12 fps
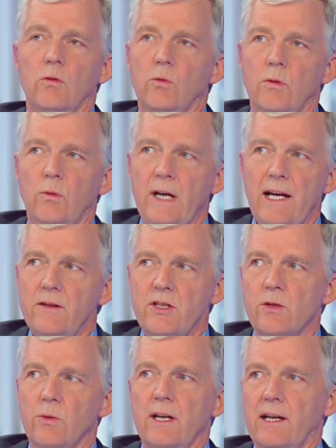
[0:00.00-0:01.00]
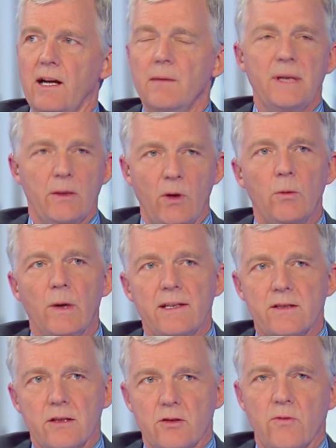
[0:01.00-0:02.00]
when I used to run a company, we
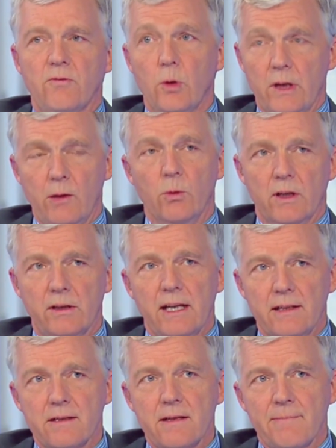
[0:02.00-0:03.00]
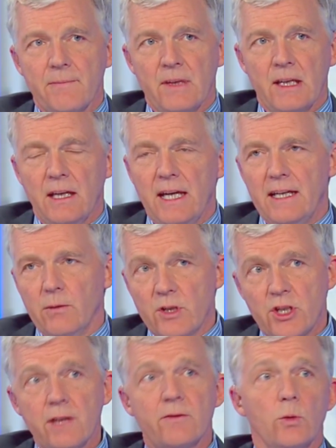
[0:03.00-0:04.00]
went to 4-day work days, and it was
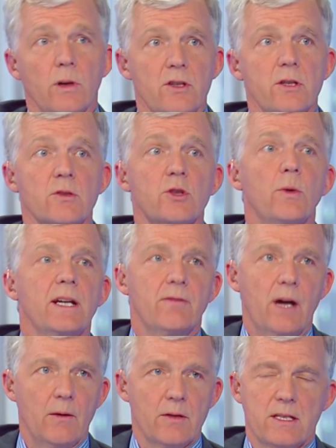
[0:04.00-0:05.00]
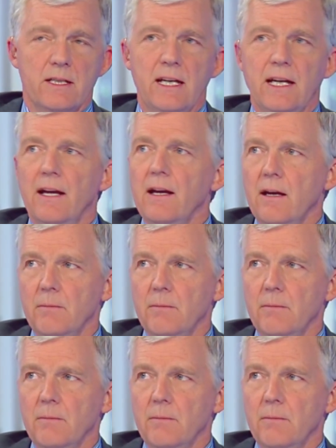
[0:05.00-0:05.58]
shift work, so it was 24 hours a day.